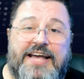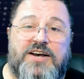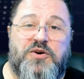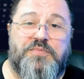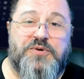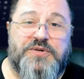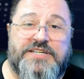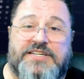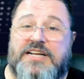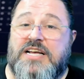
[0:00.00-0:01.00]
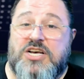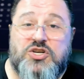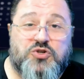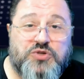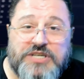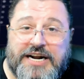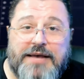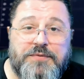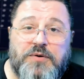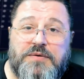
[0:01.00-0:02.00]
community.
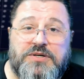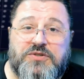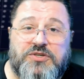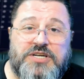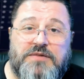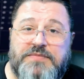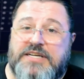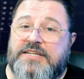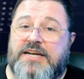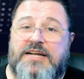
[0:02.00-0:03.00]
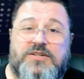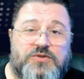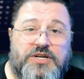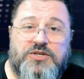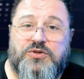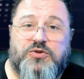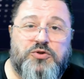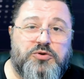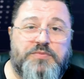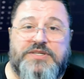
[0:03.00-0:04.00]
Subscribe to our social media, to the
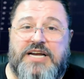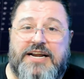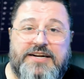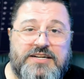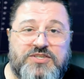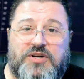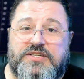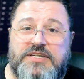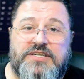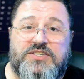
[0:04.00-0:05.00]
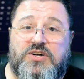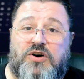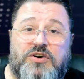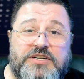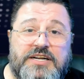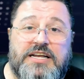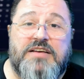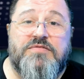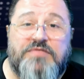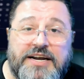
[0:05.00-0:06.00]
YouTube channel, join the Discord,
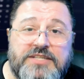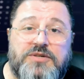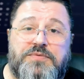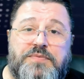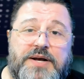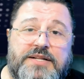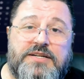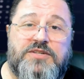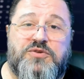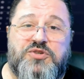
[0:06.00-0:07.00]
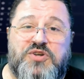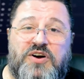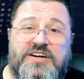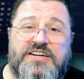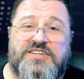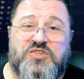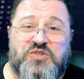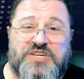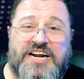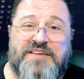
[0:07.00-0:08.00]
invite your friend to join and
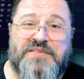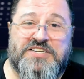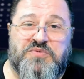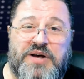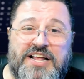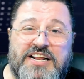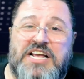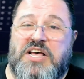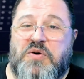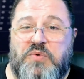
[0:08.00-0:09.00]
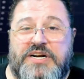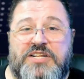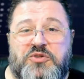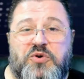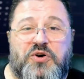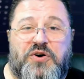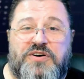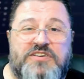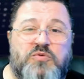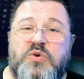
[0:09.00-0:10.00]
subscribe as well. We need to
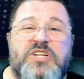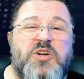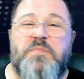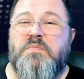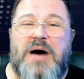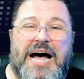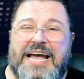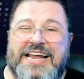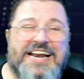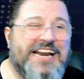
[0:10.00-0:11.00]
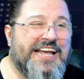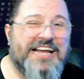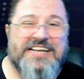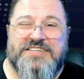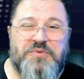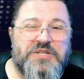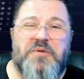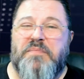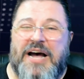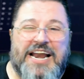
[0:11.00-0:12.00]
grow. We don't buy links, we
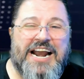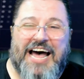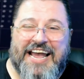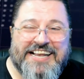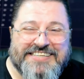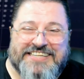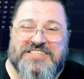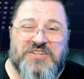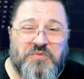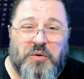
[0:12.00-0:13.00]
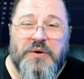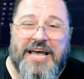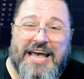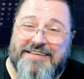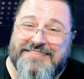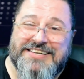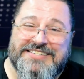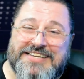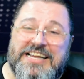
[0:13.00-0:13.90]
don't buy likes. So what we have is